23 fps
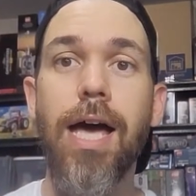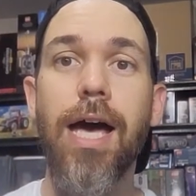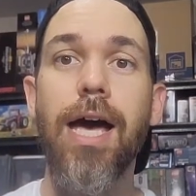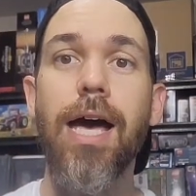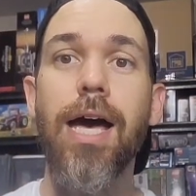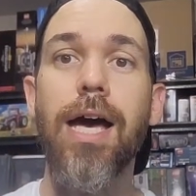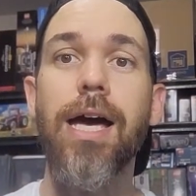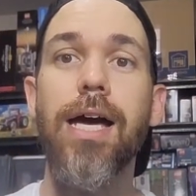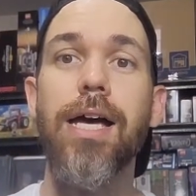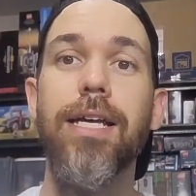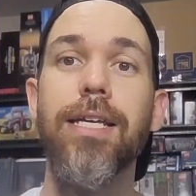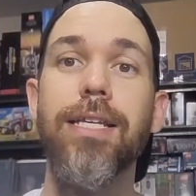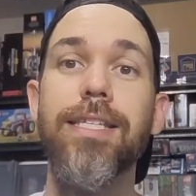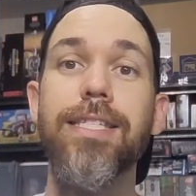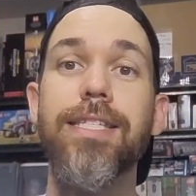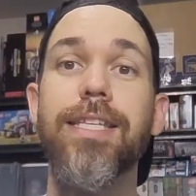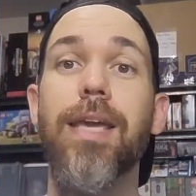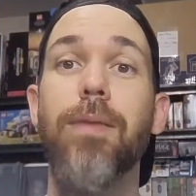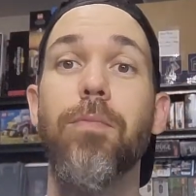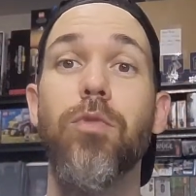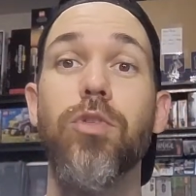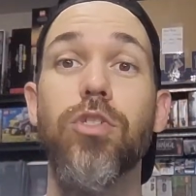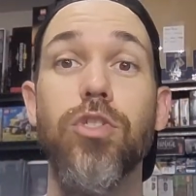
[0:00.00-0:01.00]
Uh, his
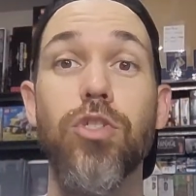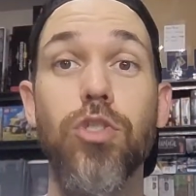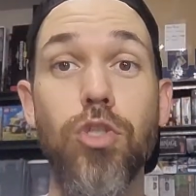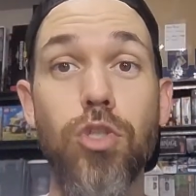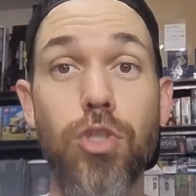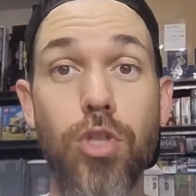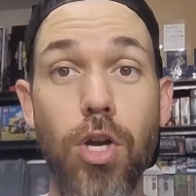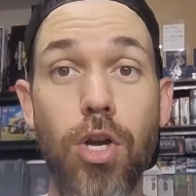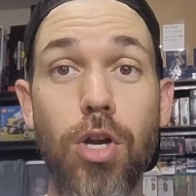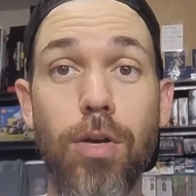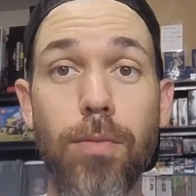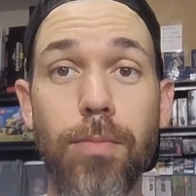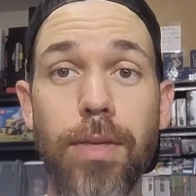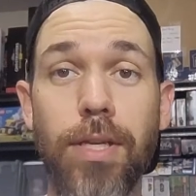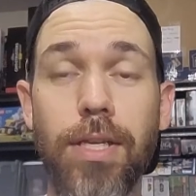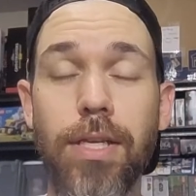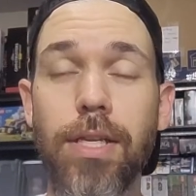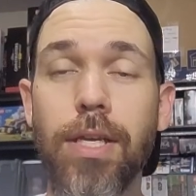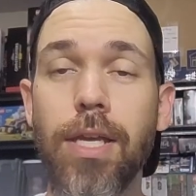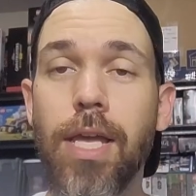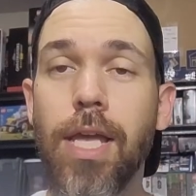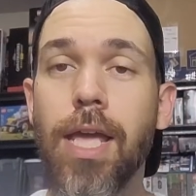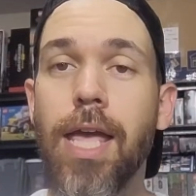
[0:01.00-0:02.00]
name was
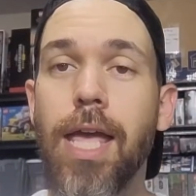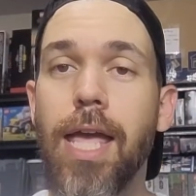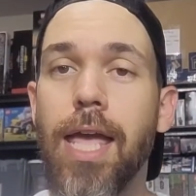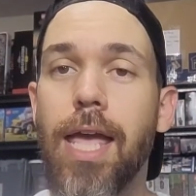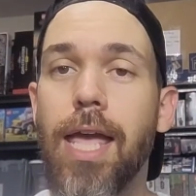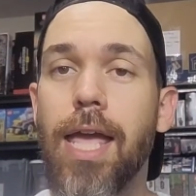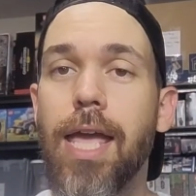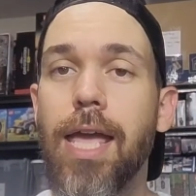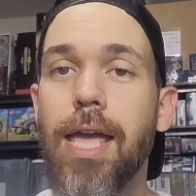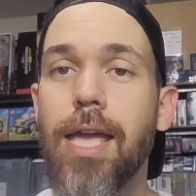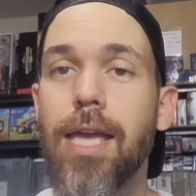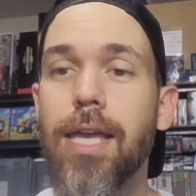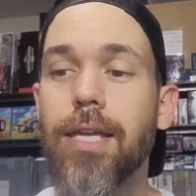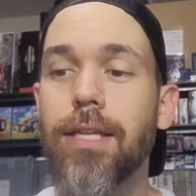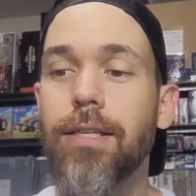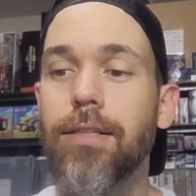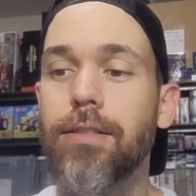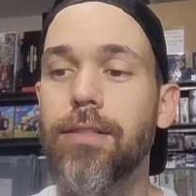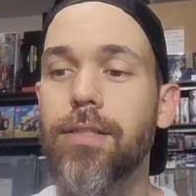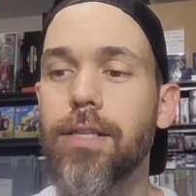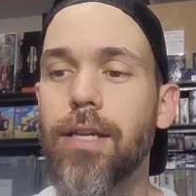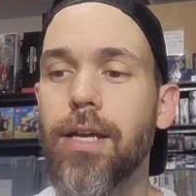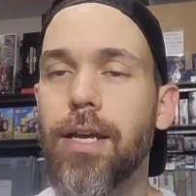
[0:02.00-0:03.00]
Derby,
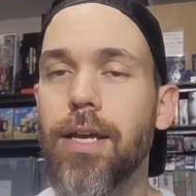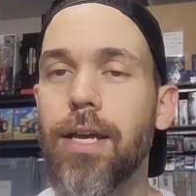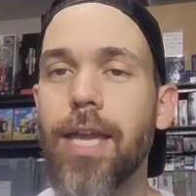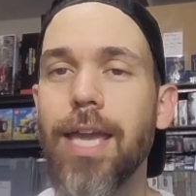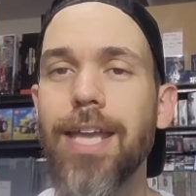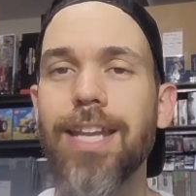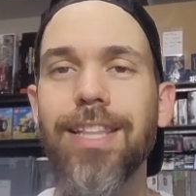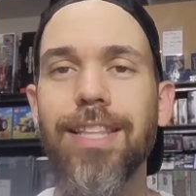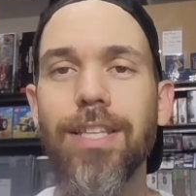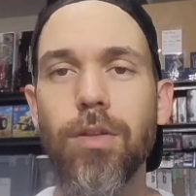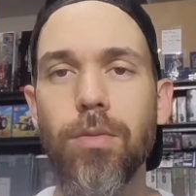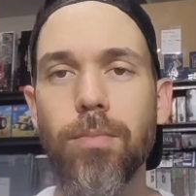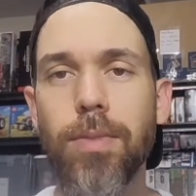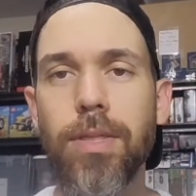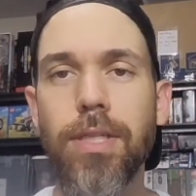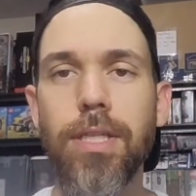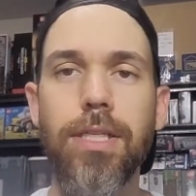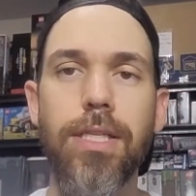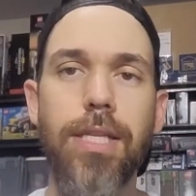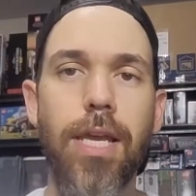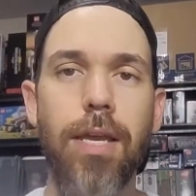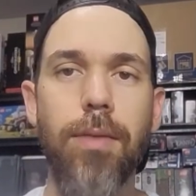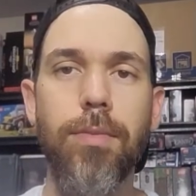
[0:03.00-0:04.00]
and uh, he had a little bit
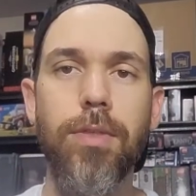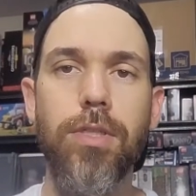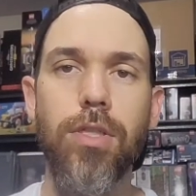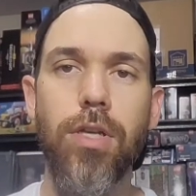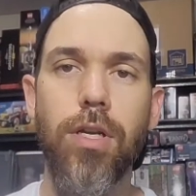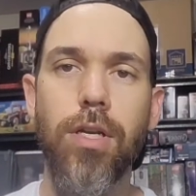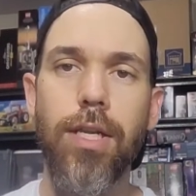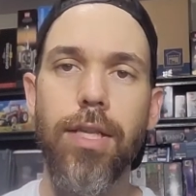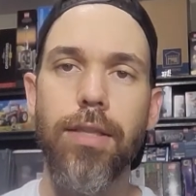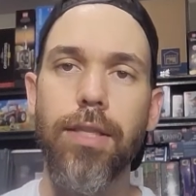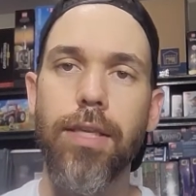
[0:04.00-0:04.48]
of damage on it.